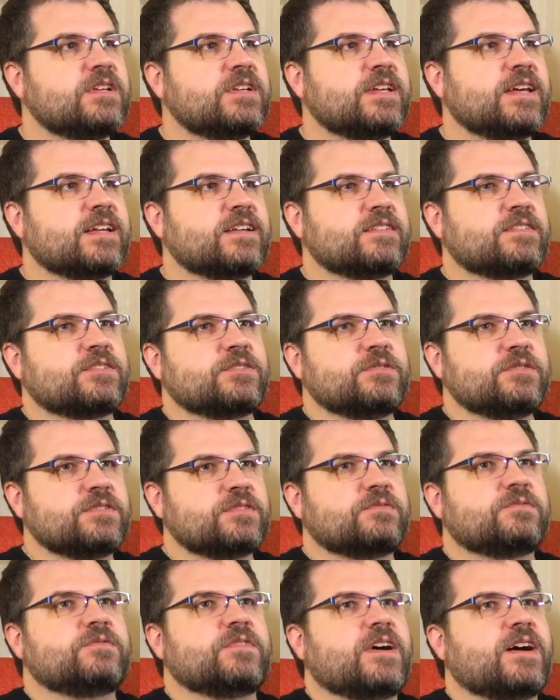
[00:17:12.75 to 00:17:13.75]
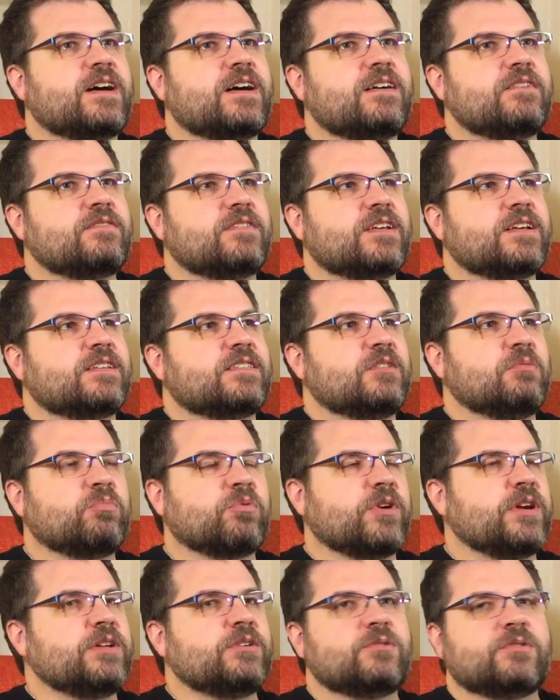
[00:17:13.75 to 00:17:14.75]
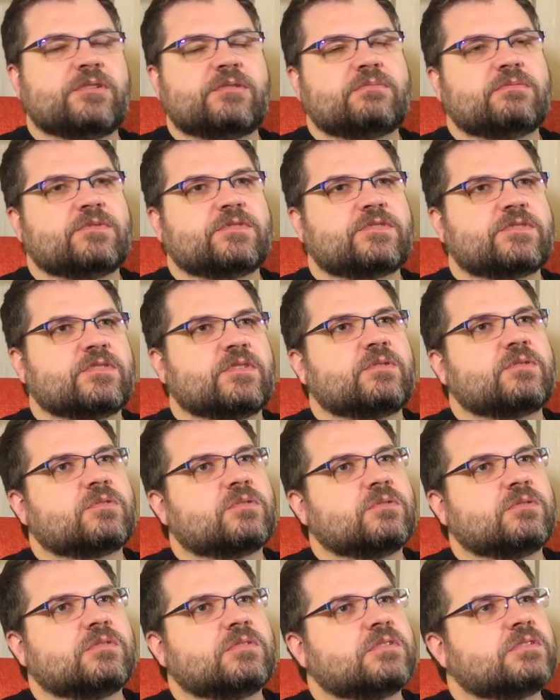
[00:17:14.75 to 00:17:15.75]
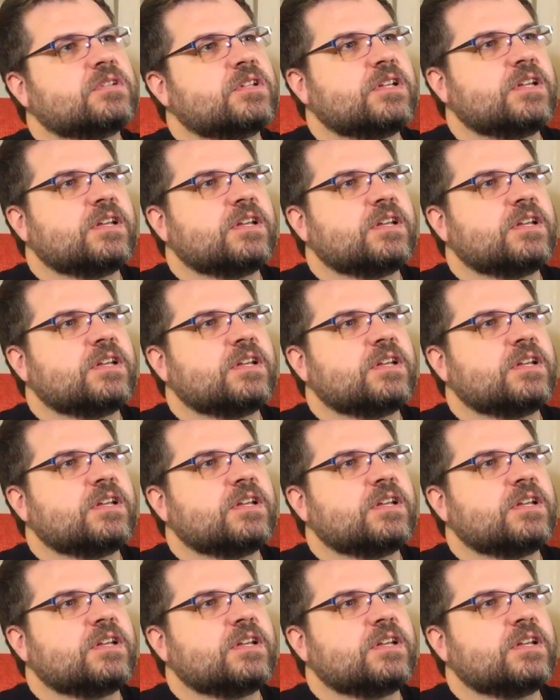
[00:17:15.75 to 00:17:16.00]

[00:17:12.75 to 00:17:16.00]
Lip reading: He had a series of 5, like the Brainoid was so cool,